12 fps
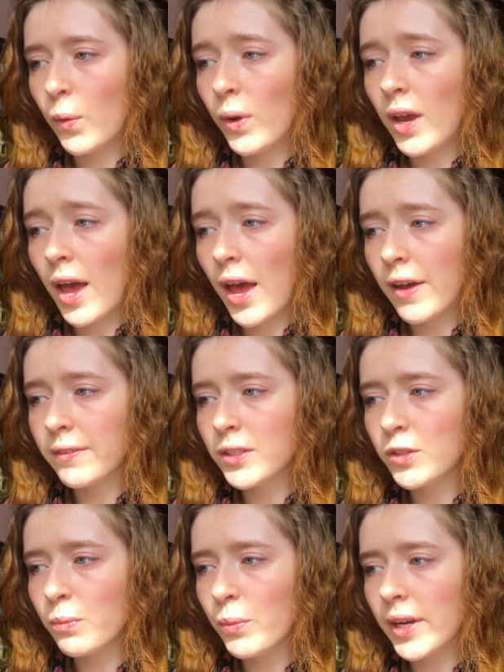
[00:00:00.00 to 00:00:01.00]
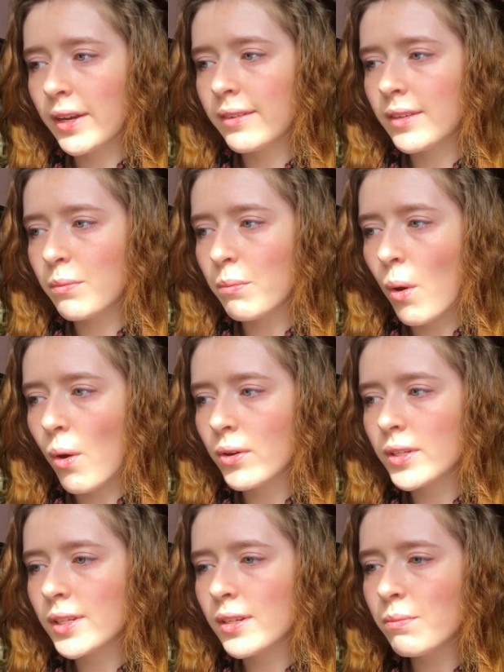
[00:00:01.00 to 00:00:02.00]
we have to make the
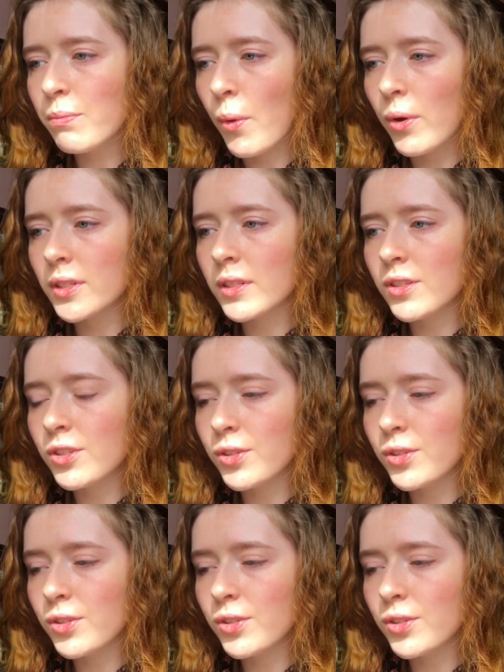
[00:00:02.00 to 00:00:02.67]
most important